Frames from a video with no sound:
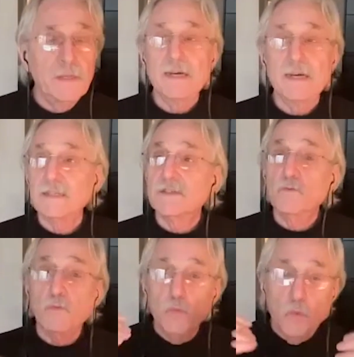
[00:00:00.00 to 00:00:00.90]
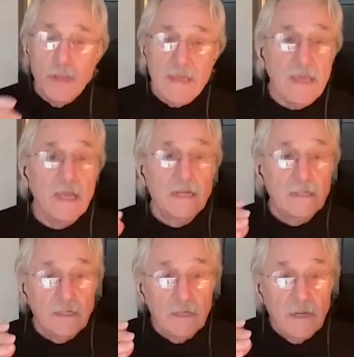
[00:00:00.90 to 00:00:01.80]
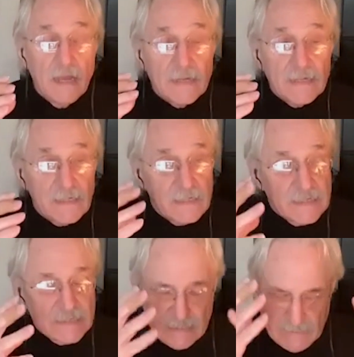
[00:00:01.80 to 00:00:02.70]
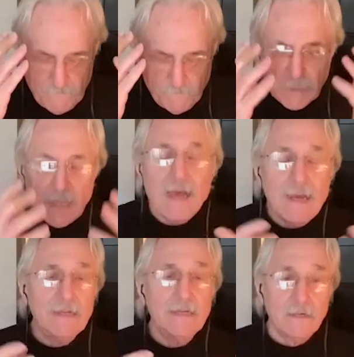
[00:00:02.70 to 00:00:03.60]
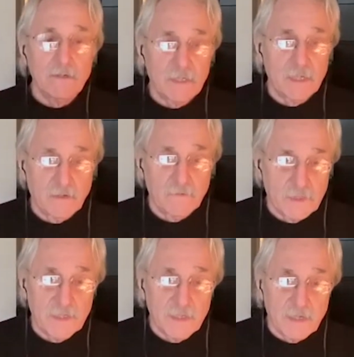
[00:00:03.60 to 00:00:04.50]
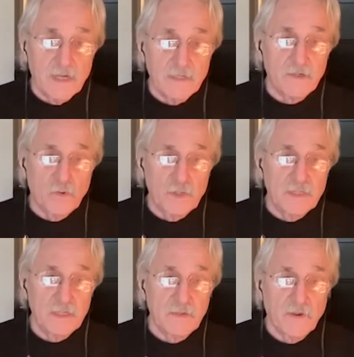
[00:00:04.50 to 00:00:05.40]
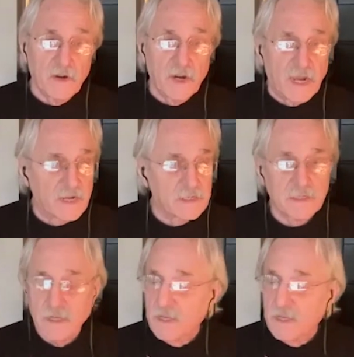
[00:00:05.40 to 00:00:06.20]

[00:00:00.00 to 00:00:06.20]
because we can blind ourselves to the consequences of our acts.